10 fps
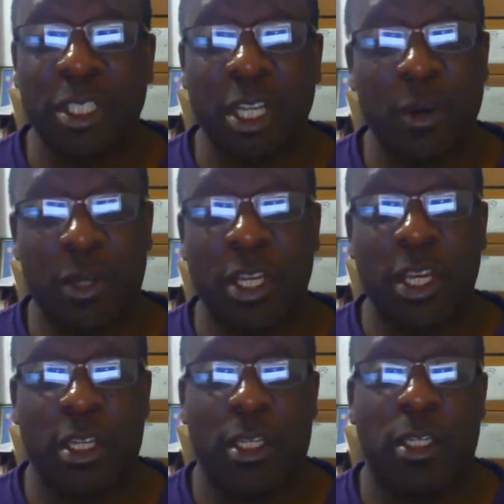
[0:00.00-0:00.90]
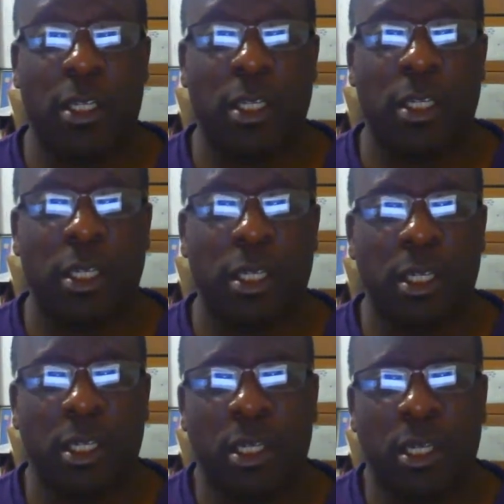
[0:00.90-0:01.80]
Okay.
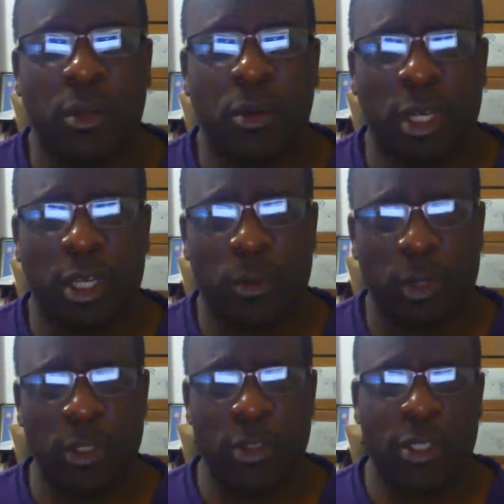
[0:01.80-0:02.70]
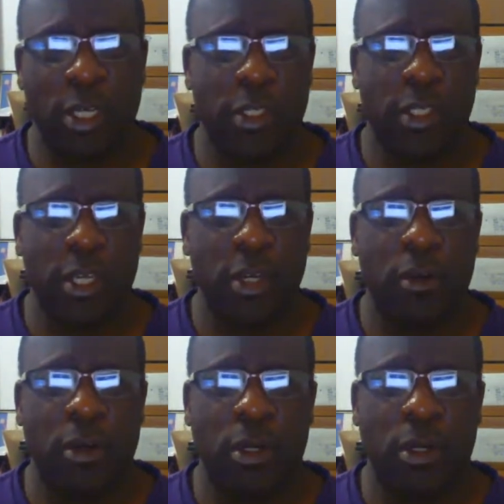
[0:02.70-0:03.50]
What can we discuss here?